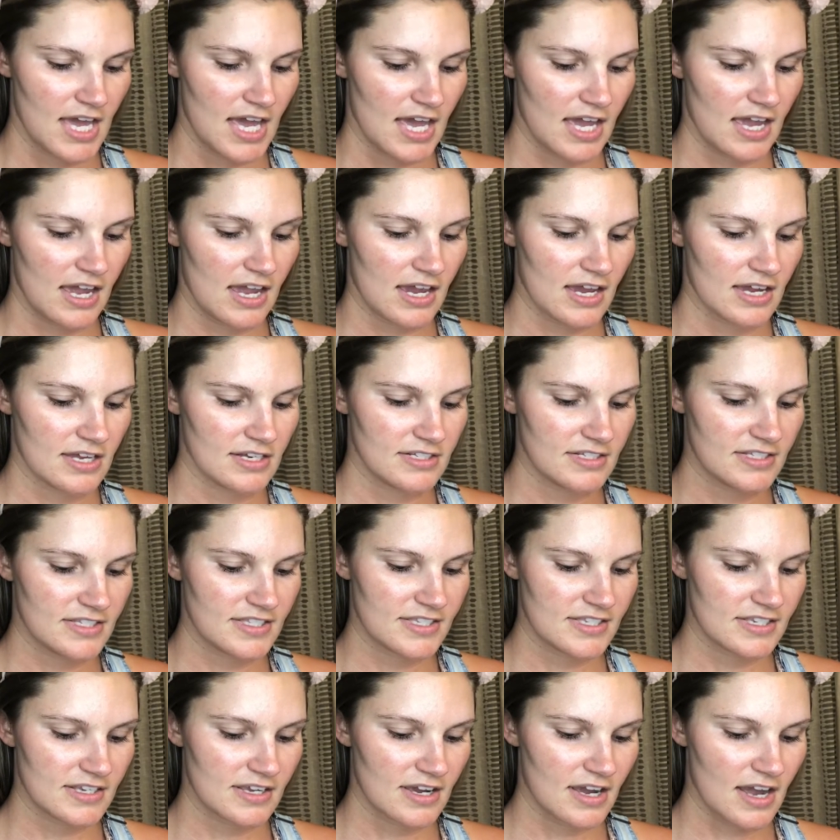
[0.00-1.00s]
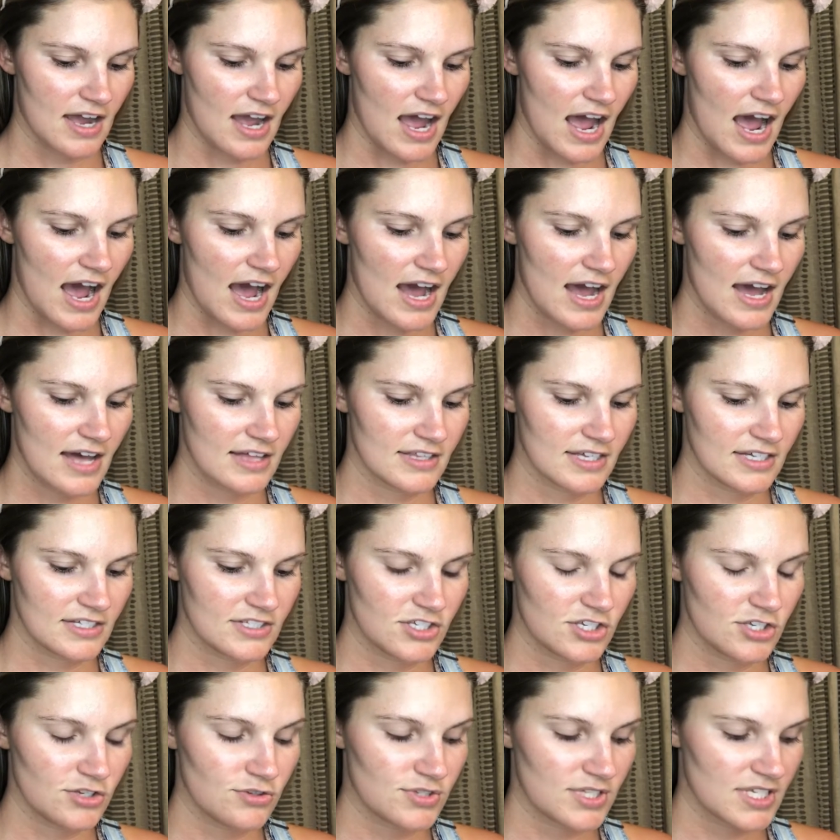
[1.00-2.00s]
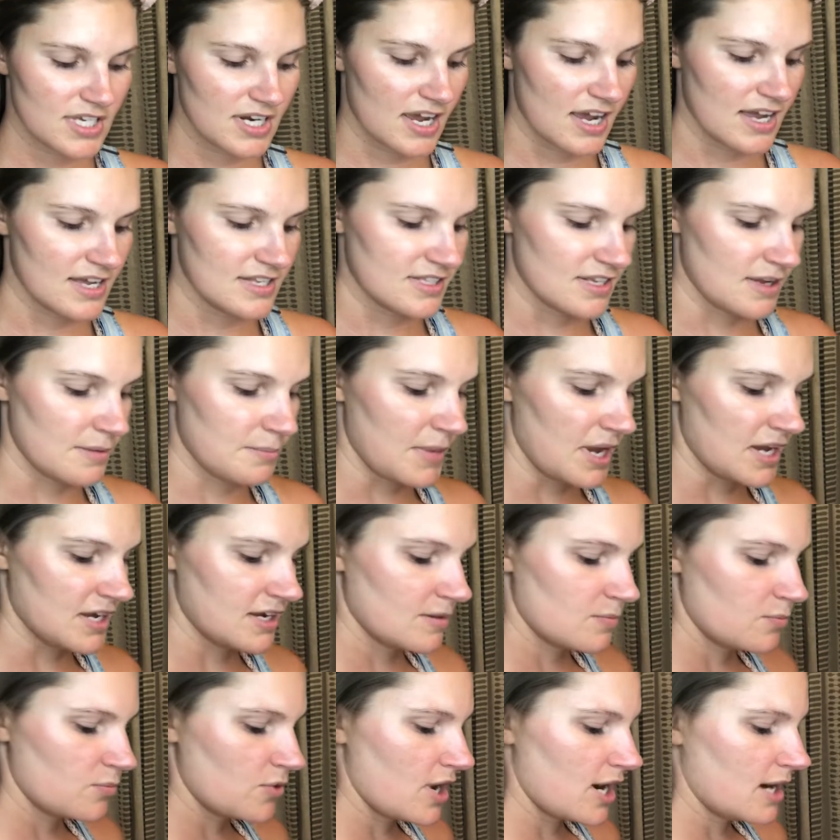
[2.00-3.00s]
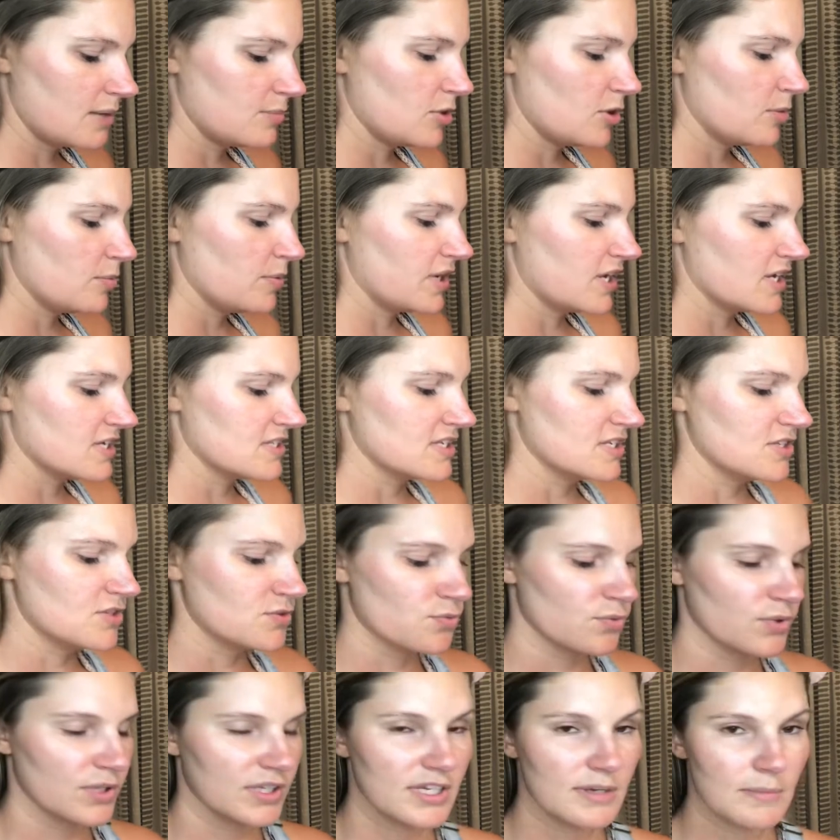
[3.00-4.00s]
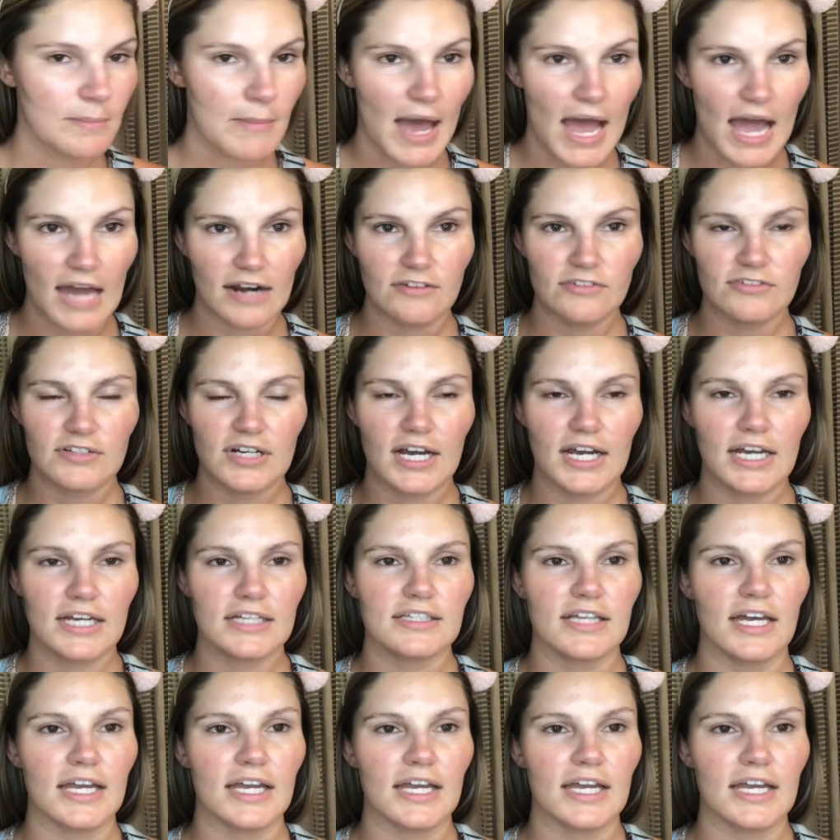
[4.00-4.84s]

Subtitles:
and I like to use it as a makeup primer because it's really mattifying.